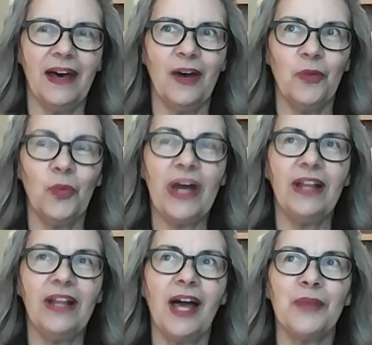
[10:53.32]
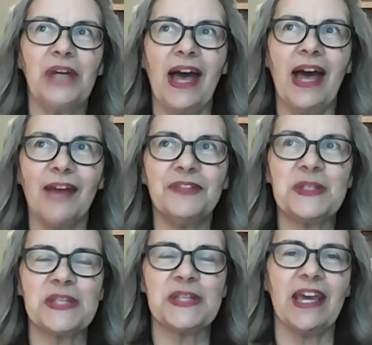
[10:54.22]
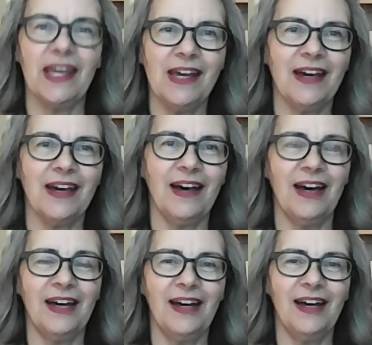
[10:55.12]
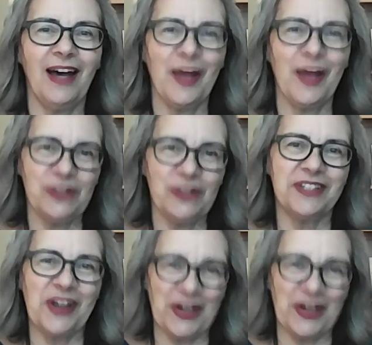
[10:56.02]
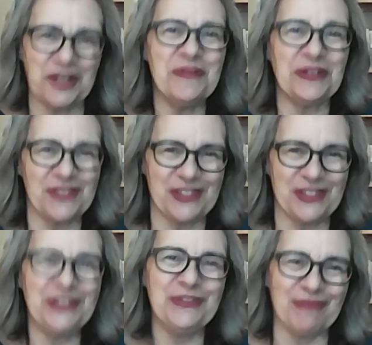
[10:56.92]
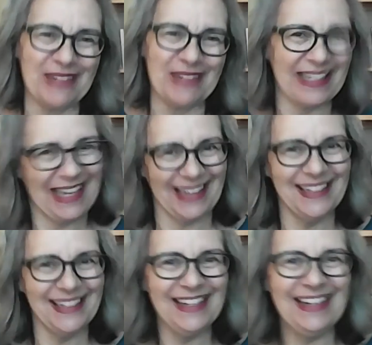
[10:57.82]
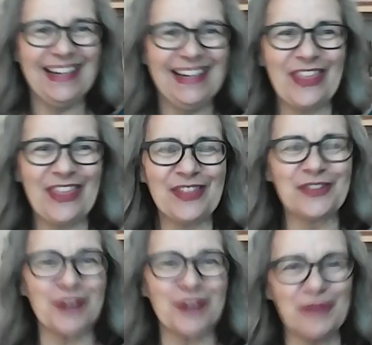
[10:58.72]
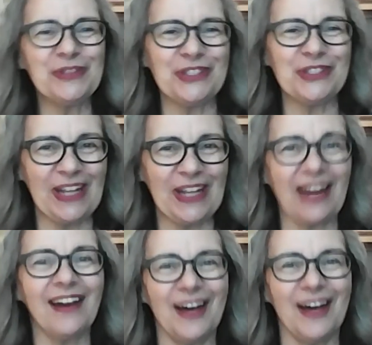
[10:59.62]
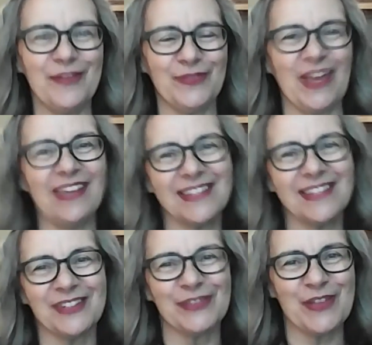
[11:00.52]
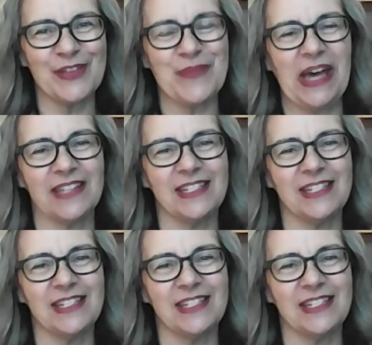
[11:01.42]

Well, I would have to say, I'm going to talk about Zoom again, that the troubleshooting I've faced over the past